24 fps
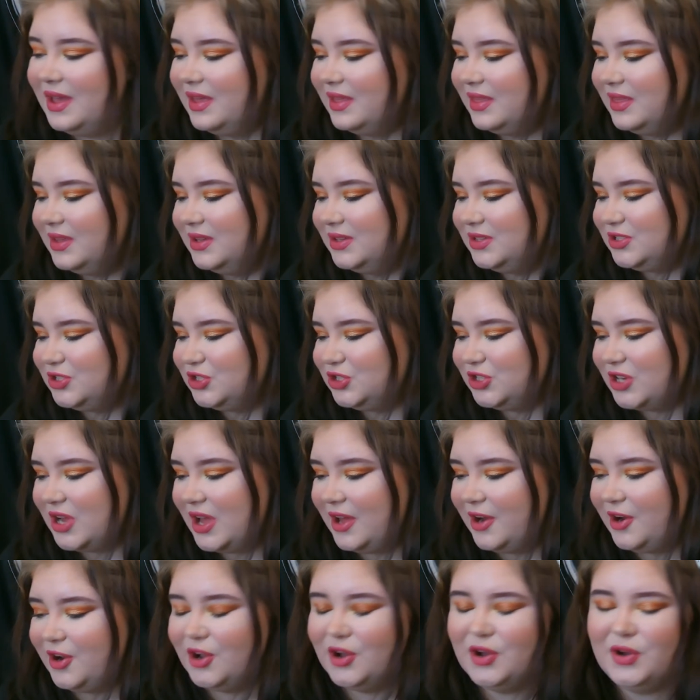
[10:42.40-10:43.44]
this
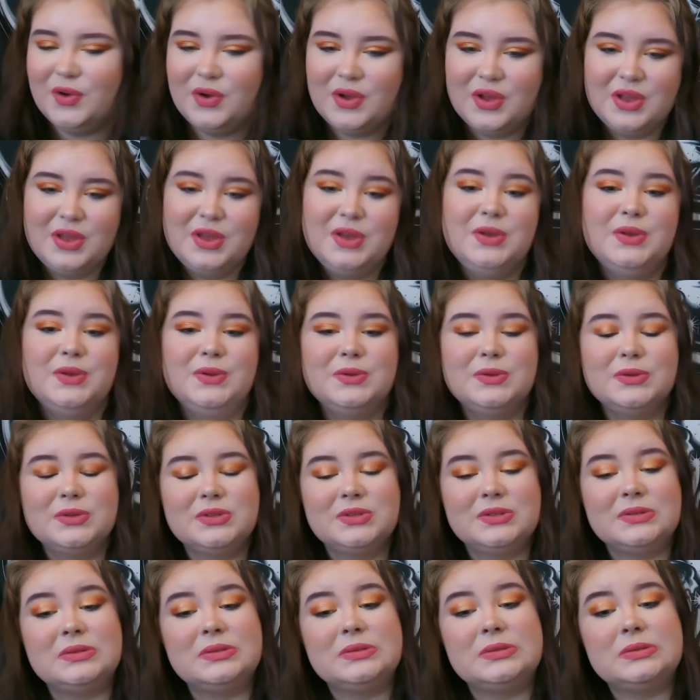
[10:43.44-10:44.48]
shadow.
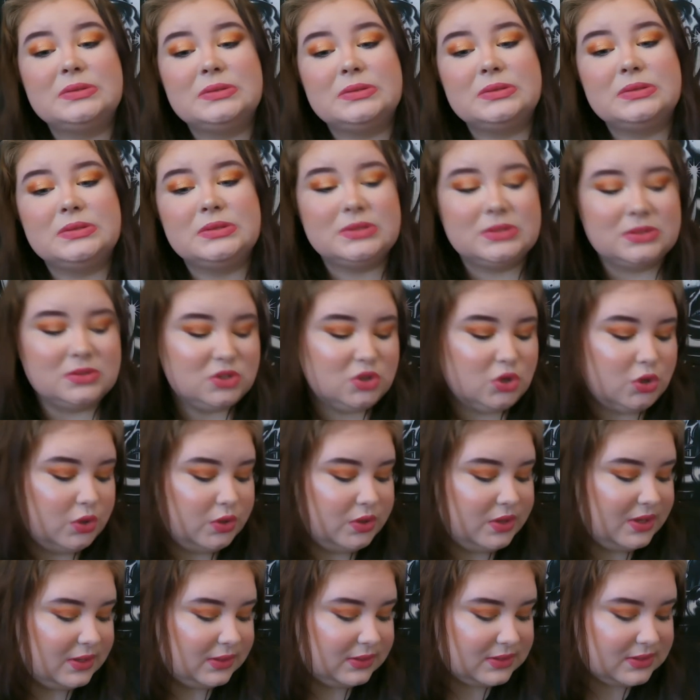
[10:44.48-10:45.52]
So
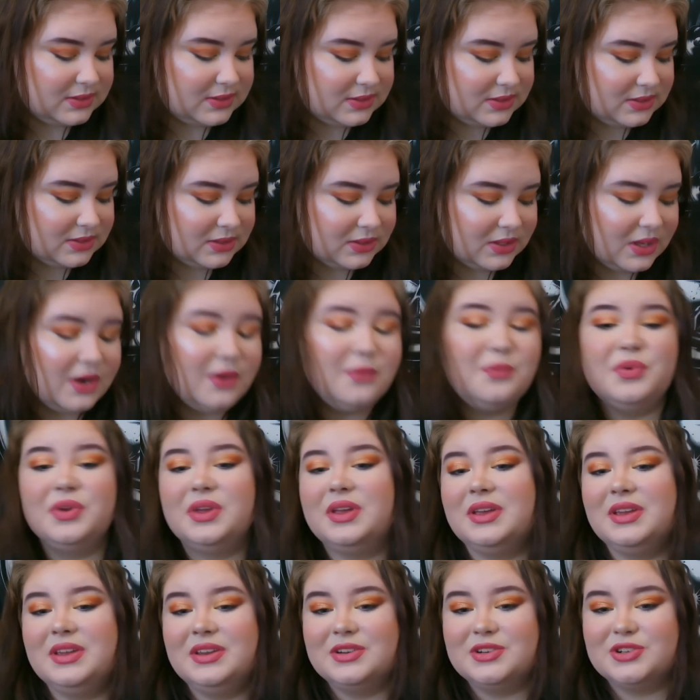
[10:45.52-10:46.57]
that's gonna be
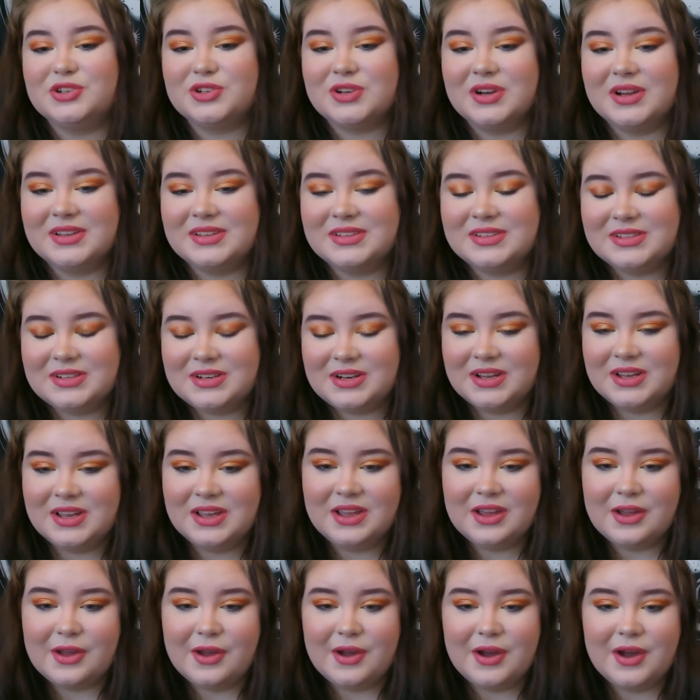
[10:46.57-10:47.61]

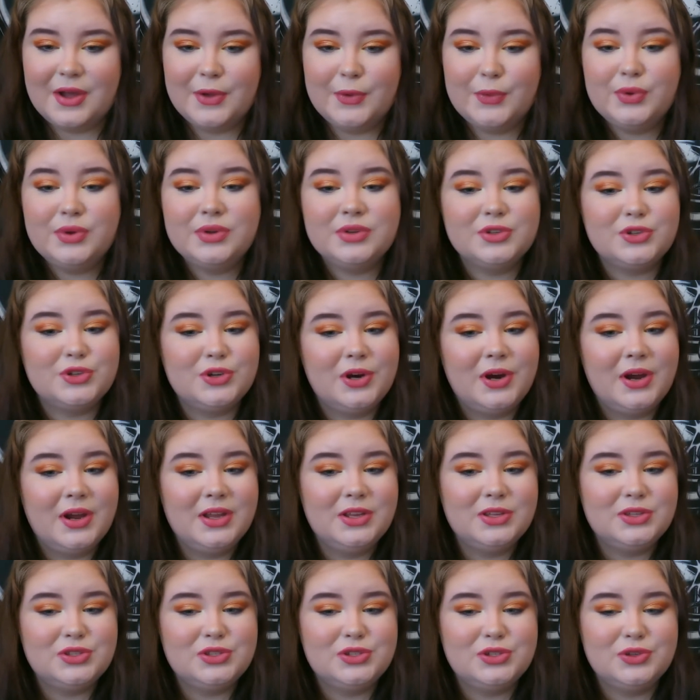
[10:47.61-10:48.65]
interesting. I will
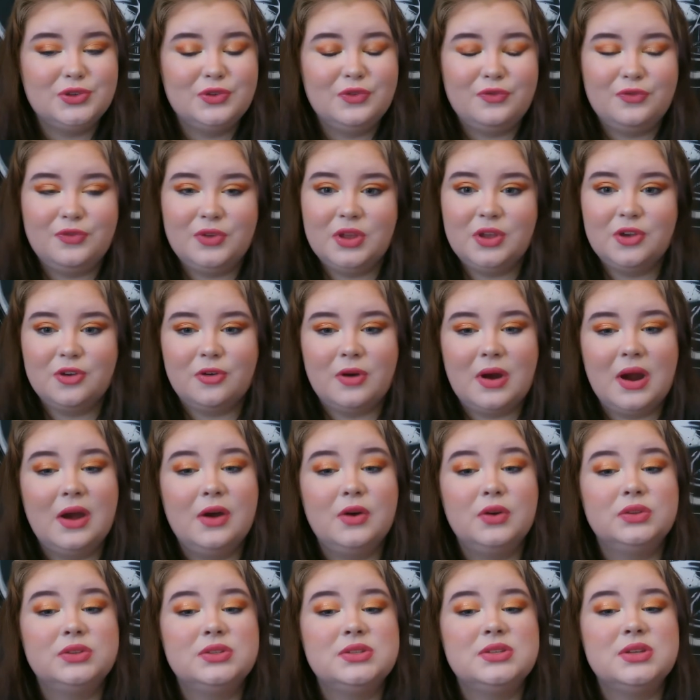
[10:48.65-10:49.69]
try to figure
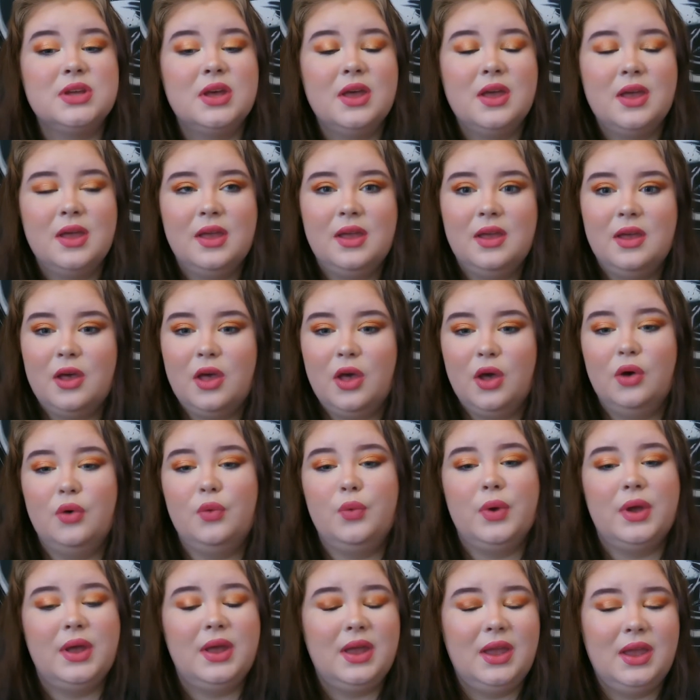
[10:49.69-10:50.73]
out a
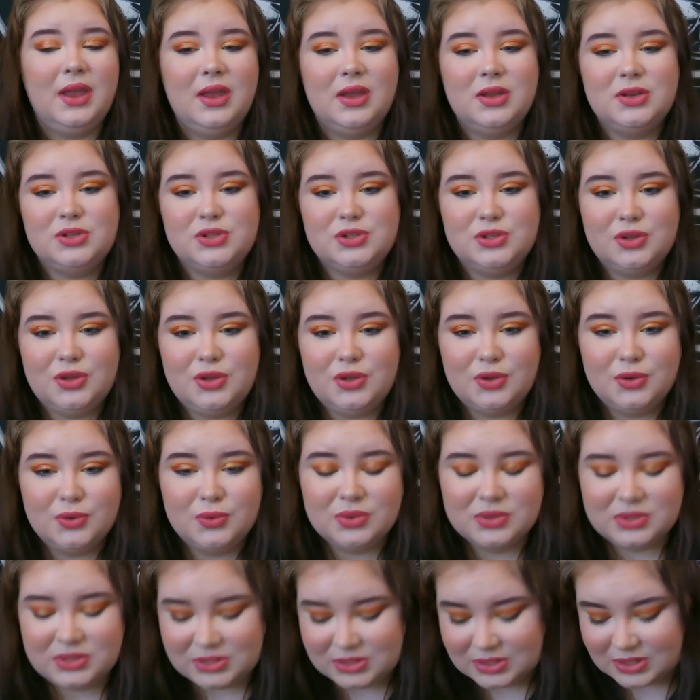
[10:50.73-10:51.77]
way to
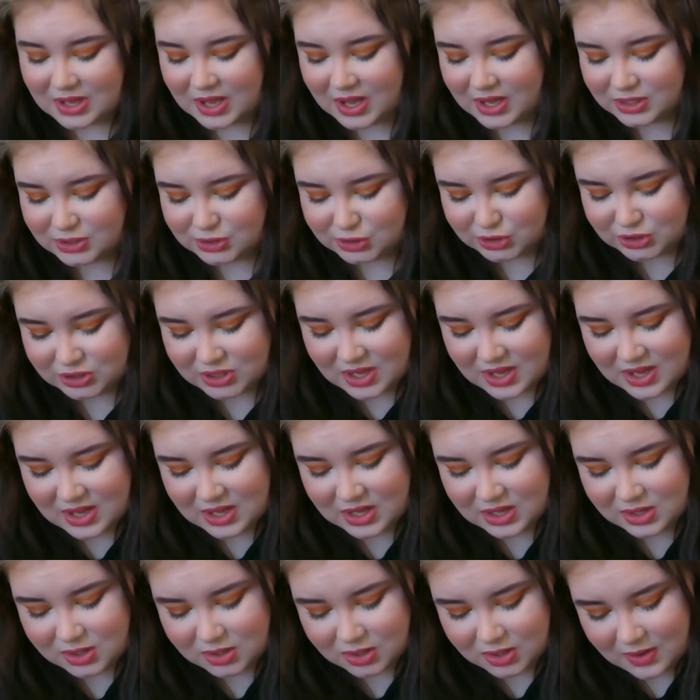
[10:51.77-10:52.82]
use that shade.